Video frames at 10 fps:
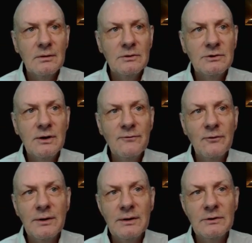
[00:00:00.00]

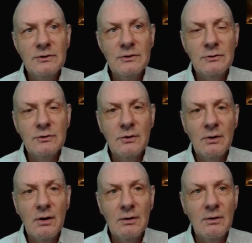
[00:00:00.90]
Suffering is due to
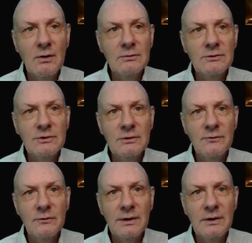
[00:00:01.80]
our own
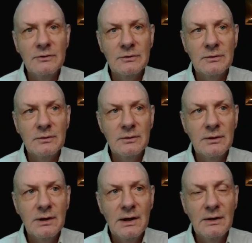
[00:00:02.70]
sinful nature
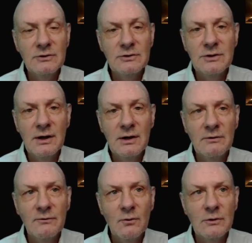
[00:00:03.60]
and the
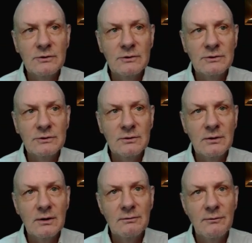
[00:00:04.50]
satanic forces
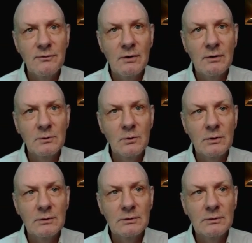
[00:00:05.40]
of a fallen
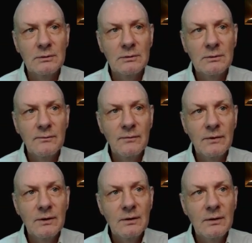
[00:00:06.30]
world.
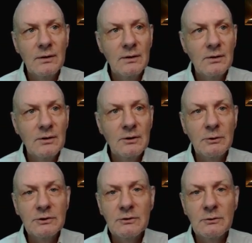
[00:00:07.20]
There
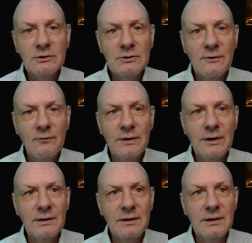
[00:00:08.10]
was no suffering
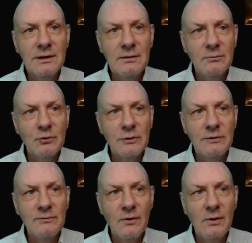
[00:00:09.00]
in Eden
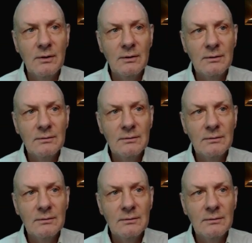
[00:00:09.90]
pre-fall.